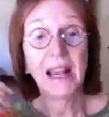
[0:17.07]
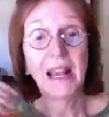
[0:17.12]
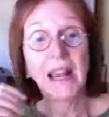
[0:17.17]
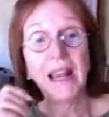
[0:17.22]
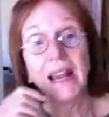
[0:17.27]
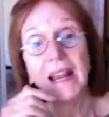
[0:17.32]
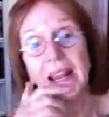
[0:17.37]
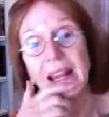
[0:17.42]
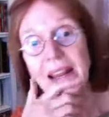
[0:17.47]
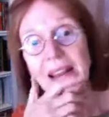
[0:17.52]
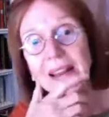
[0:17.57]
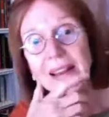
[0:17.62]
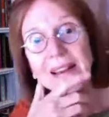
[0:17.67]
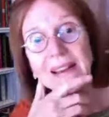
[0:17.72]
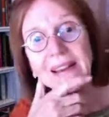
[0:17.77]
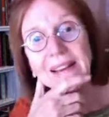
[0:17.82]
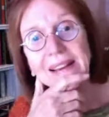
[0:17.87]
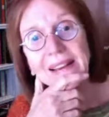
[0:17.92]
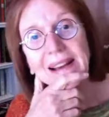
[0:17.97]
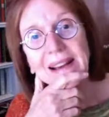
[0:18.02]

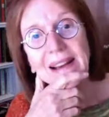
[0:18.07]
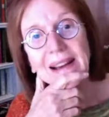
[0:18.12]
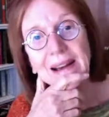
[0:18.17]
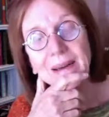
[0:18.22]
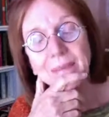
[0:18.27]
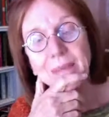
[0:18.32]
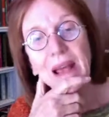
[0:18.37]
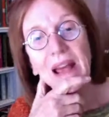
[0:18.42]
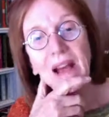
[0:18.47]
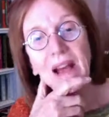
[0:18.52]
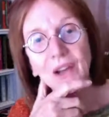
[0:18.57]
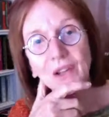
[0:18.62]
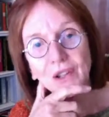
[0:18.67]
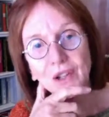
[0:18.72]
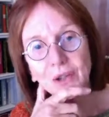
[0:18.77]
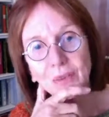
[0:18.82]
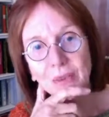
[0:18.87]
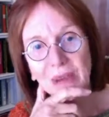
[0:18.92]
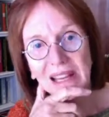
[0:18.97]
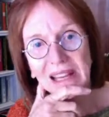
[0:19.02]
and how
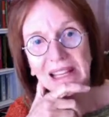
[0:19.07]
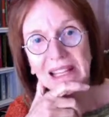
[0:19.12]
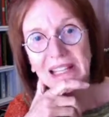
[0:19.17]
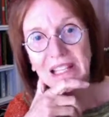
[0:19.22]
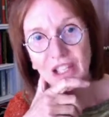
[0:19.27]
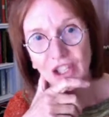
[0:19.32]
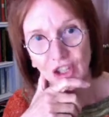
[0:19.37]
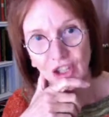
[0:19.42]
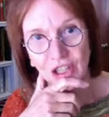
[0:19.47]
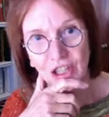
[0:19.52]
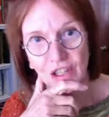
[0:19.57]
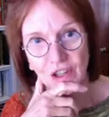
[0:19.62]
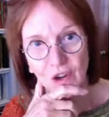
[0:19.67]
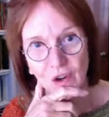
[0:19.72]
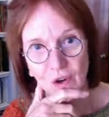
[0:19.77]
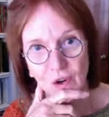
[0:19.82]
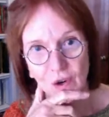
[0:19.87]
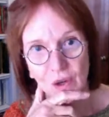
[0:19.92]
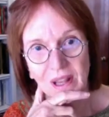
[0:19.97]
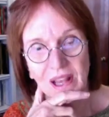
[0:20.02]
to manage the
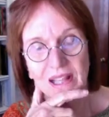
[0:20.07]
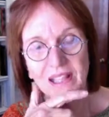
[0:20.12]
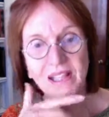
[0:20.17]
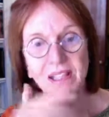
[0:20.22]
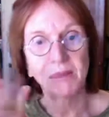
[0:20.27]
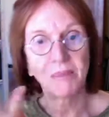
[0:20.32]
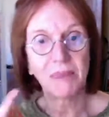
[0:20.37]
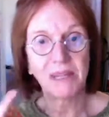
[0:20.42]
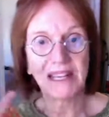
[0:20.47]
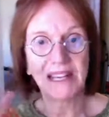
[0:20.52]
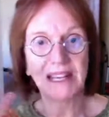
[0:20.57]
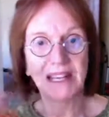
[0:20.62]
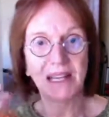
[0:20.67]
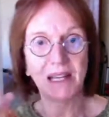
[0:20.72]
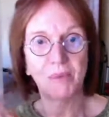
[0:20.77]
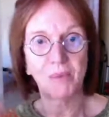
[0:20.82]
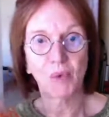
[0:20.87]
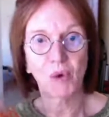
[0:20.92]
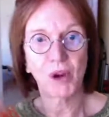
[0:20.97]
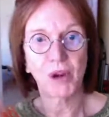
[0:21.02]
yoke. That's the
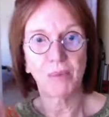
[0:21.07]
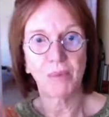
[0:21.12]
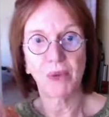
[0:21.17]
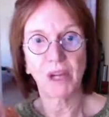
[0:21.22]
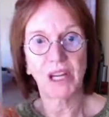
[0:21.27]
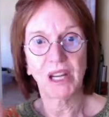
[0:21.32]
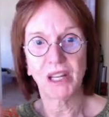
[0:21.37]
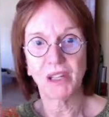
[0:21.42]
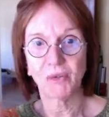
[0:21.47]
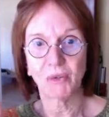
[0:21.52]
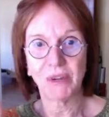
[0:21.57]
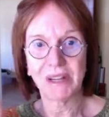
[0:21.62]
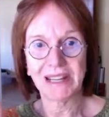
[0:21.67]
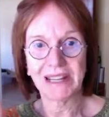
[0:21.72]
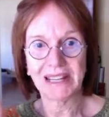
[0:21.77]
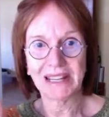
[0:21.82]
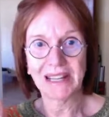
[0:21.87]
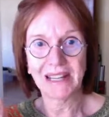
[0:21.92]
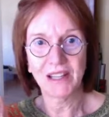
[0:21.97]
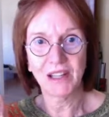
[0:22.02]
beginning point because we're
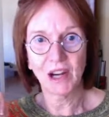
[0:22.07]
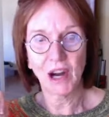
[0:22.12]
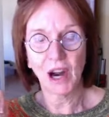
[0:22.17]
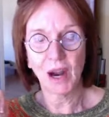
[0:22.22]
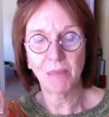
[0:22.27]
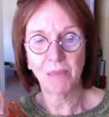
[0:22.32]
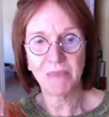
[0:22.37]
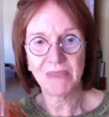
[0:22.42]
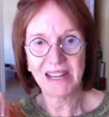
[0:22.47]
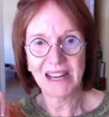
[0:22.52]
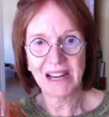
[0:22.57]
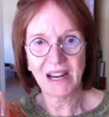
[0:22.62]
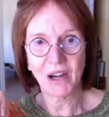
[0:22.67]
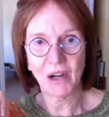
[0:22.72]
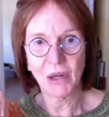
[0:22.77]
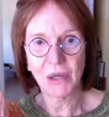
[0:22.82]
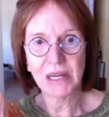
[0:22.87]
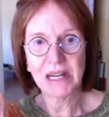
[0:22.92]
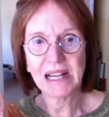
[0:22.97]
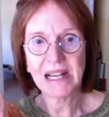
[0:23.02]
knitting top
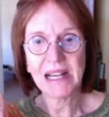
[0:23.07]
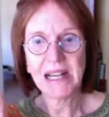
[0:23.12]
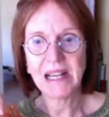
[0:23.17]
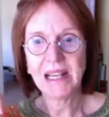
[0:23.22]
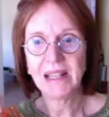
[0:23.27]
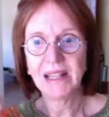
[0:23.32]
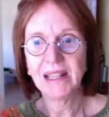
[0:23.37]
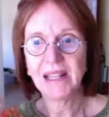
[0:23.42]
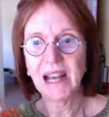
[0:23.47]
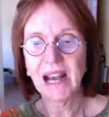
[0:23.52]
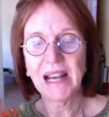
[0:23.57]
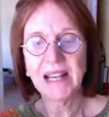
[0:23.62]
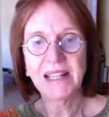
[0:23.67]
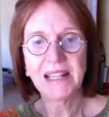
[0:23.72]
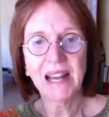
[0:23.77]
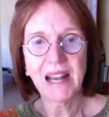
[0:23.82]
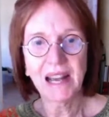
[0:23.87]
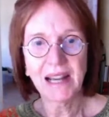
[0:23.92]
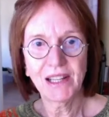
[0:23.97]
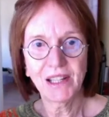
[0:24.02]
down. The
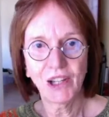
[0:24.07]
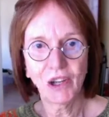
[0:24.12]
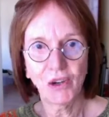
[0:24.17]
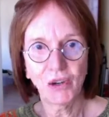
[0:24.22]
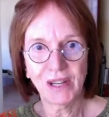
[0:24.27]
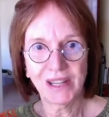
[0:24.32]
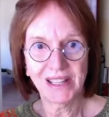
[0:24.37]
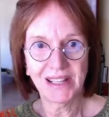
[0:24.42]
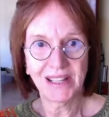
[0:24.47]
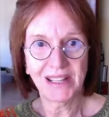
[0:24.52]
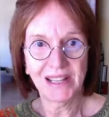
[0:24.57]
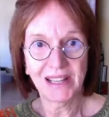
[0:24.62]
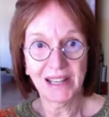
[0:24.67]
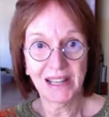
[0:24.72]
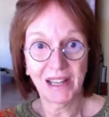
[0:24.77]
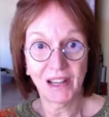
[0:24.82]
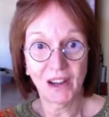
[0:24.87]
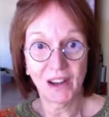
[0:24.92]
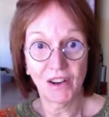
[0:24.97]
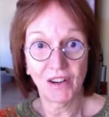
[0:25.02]
itag-yoke is a knit
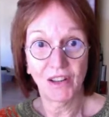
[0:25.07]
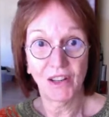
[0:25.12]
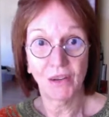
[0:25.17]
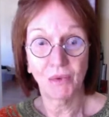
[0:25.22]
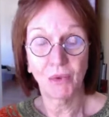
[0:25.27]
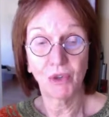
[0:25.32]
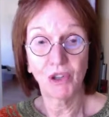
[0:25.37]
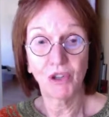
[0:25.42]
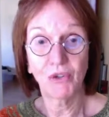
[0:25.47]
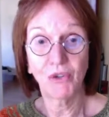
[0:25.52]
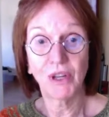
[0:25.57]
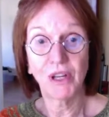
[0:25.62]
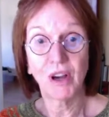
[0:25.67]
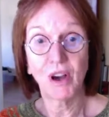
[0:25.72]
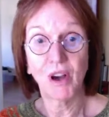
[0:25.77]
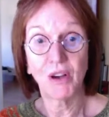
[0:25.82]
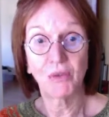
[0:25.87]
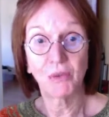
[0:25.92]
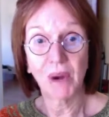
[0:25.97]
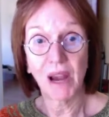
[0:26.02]
along that we're doing
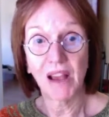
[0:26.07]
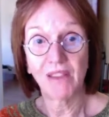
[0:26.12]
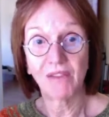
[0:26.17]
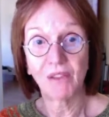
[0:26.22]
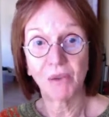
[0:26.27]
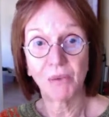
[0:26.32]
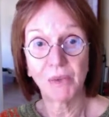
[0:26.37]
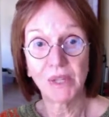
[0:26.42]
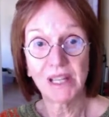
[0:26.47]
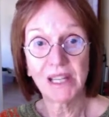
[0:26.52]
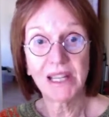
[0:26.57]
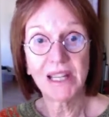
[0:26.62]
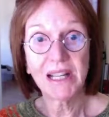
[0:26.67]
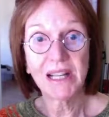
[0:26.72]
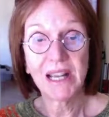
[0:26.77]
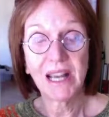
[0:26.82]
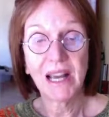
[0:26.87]
on Ravelry